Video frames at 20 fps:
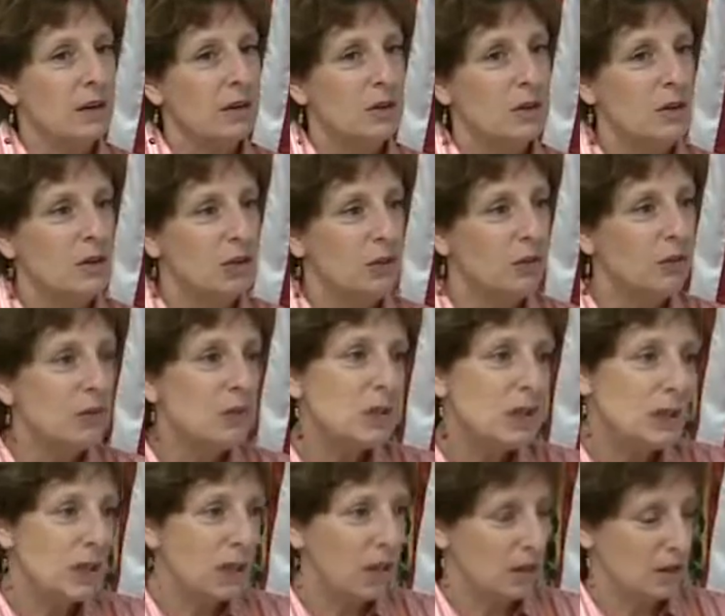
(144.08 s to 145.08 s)

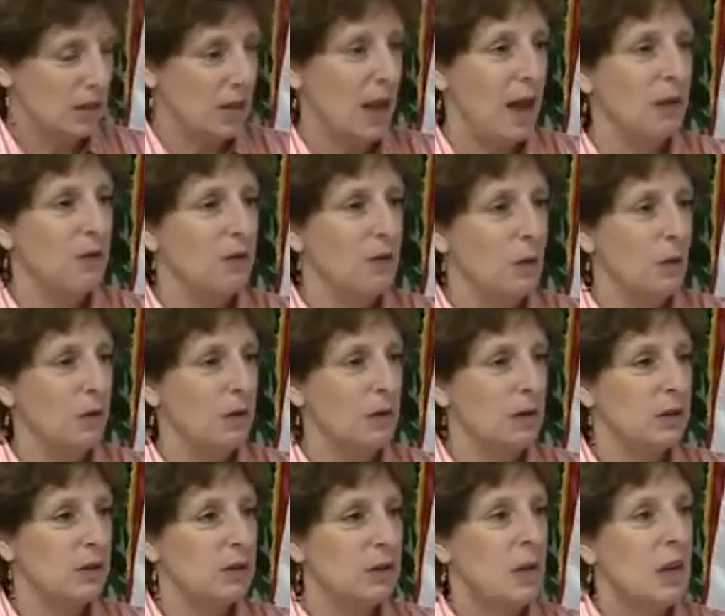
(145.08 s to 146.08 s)
shifting that
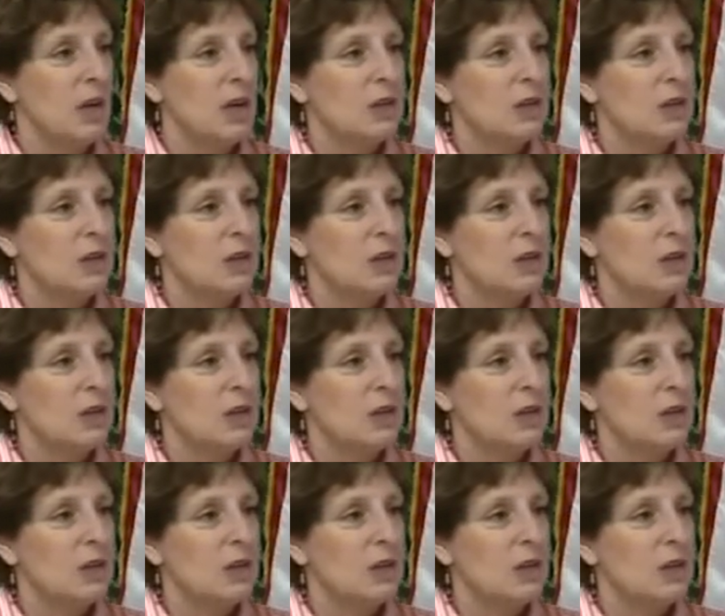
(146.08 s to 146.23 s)
focus